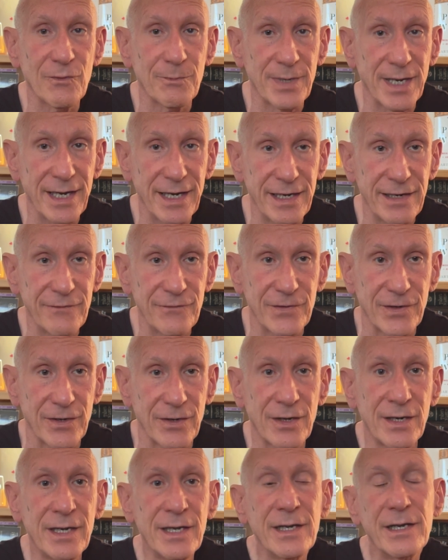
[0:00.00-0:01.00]
behavior
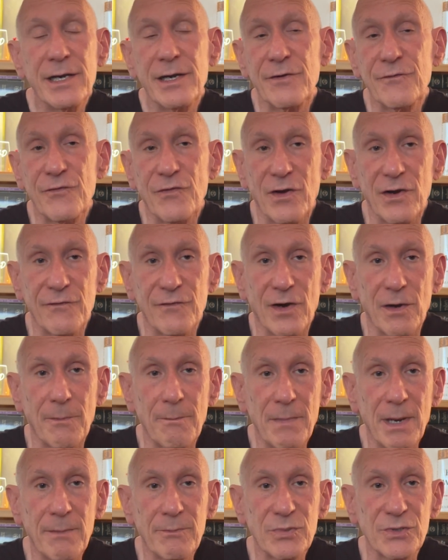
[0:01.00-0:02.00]
in front of our
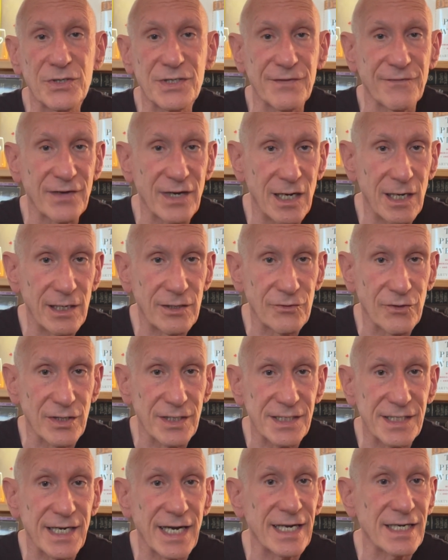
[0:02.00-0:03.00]
members of
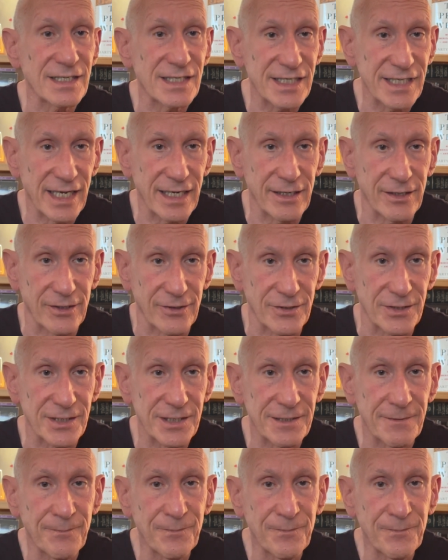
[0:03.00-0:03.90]
Congress and senators.